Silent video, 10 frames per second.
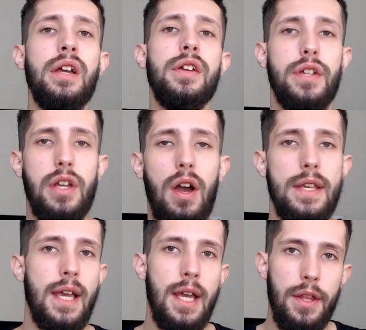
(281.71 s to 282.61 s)
So
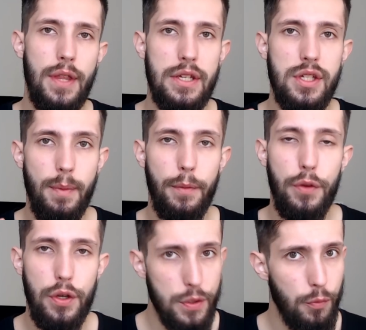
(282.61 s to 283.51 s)
guys, that's something for
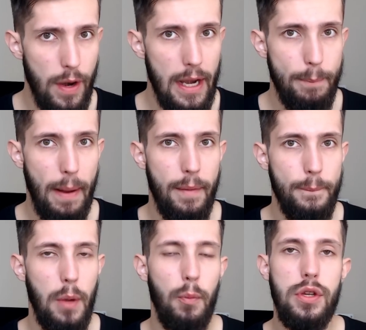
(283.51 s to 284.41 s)
you to really bear in mind.